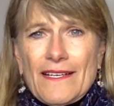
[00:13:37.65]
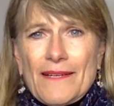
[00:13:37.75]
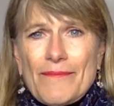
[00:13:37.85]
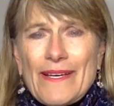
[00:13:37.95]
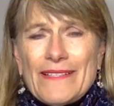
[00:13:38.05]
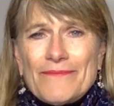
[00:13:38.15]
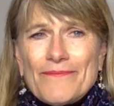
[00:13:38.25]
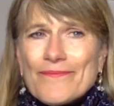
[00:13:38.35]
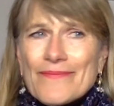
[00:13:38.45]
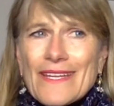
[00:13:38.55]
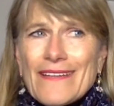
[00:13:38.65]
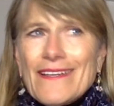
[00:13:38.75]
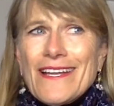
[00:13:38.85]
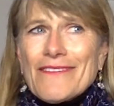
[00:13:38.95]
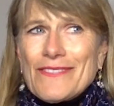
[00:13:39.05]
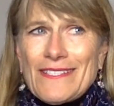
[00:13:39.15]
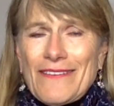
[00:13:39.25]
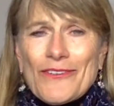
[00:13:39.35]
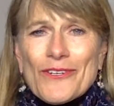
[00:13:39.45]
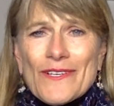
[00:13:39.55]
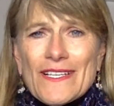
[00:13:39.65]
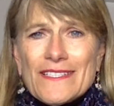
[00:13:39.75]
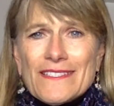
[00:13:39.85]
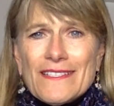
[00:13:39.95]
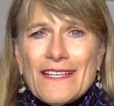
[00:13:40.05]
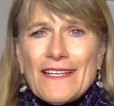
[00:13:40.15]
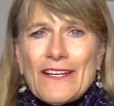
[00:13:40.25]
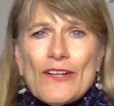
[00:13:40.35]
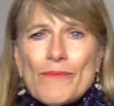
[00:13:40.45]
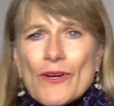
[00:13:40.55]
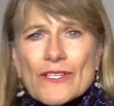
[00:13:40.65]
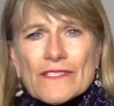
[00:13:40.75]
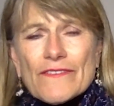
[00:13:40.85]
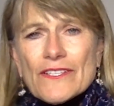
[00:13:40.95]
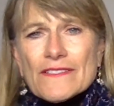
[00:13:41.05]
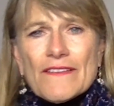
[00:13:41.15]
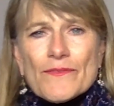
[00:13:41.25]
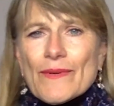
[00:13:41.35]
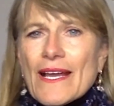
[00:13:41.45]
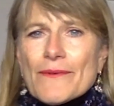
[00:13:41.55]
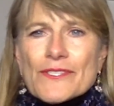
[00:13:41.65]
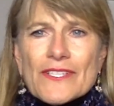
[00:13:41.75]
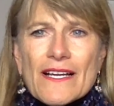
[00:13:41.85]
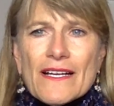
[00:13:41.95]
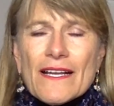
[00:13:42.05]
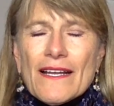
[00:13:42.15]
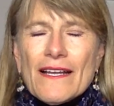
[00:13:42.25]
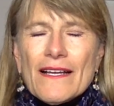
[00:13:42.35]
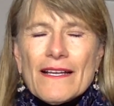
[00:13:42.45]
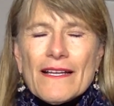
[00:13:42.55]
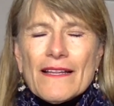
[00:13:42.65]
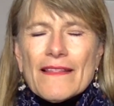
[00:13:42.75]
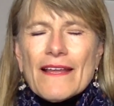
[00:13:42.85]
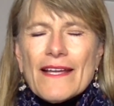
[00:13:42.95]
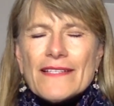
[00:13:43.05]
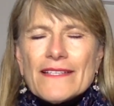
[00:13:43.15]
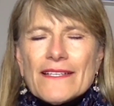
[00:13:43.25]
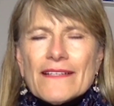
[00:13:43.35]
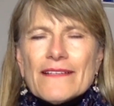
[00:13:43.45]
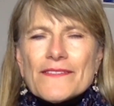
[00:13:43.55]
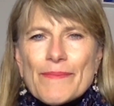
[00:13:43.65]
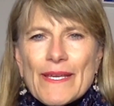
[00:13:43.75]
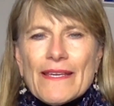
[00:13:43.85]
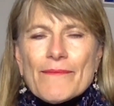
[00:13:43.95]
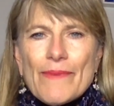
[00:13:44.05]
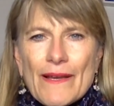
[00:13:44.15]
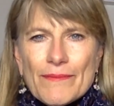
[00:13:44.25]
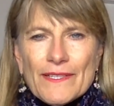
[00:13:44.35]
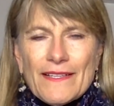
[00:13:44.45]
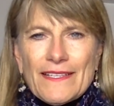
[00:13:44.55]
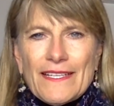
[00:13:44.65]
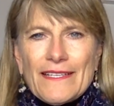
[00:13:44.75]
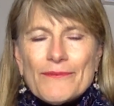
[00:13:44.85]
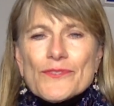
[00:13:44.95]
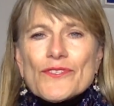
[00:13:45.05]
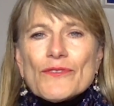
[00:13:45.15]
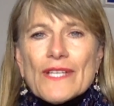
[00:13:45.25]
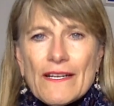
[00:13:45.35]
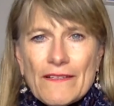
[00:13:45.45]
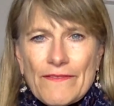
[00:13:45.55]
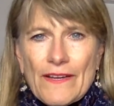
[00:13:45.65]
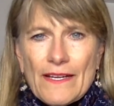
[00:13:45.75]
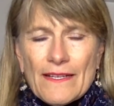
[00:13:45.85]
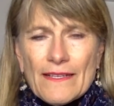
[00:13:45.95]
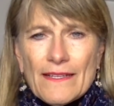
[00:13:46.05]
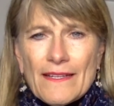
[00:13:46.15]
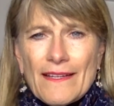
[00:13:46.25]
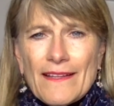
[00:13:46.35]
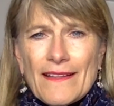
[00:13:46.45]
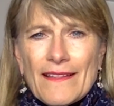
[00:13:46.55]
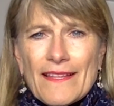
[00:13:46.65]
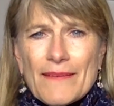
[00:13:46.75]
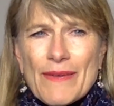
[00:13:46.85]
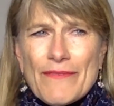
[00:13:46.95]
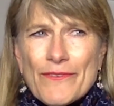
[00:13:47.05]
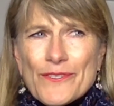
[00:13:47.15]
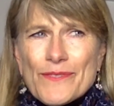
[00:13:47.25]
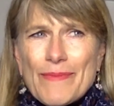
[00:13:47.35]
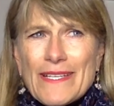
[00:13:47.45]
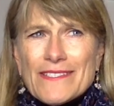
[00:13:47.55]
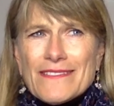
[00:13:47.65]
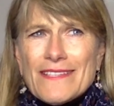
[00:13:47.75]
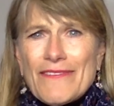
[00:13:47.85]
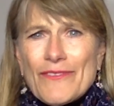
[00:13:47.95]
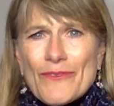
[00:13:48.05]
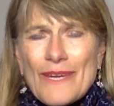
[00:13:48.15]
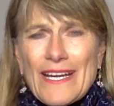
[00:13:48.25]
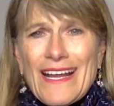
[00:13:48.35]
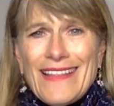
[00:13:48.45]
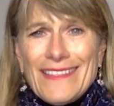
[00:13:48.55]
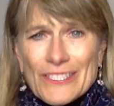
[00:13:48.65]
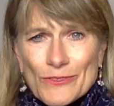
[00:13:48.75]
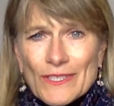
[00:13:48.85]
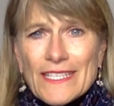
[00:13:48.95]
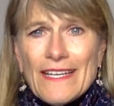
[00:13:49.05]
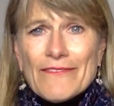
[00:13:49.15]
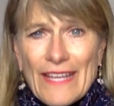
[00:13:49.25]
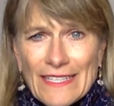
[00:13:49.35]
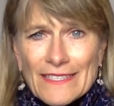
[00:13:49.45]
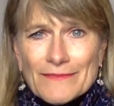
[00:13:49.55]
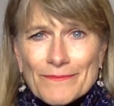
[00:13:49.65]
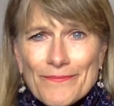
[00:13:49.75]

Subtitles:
But none of us have courage in all parts of ourselves. When I was young, the idea of speaking publicly was so terrifying that in my first speech in 7th grade, I literally fainted.